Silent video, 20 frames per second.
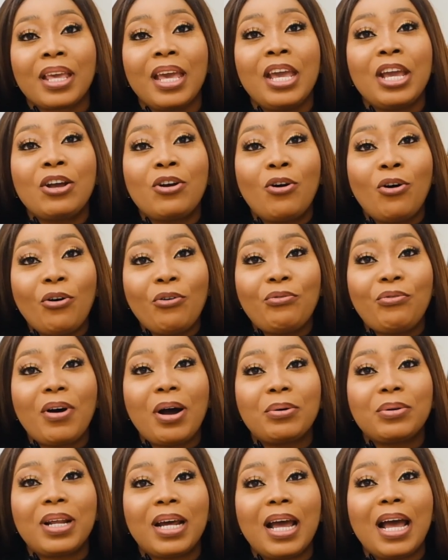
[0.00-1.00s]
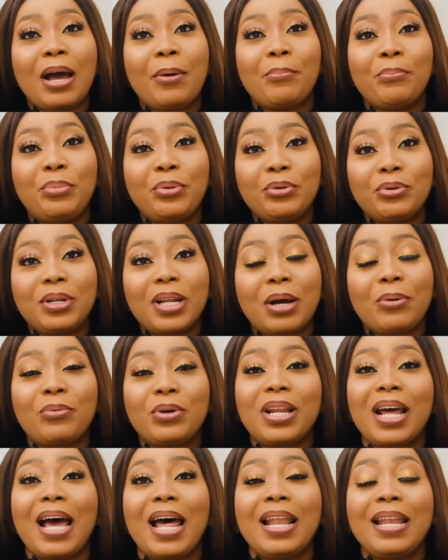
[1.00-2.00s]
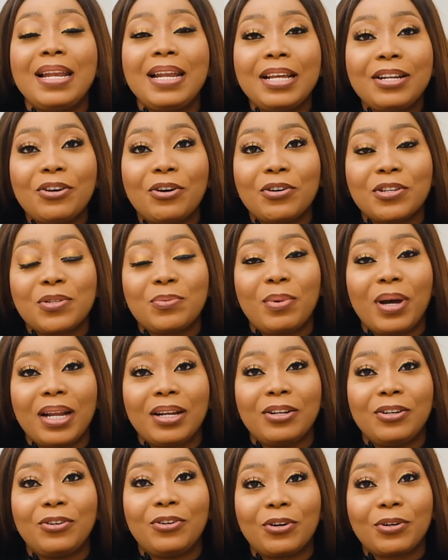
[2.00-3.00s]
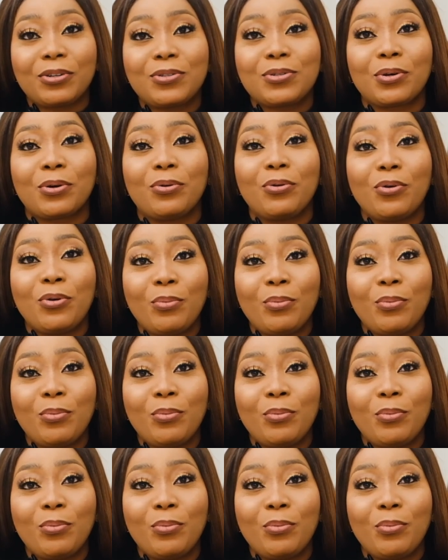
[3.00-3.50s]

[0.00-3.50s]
A co-founder and builder with her late husband, Dr.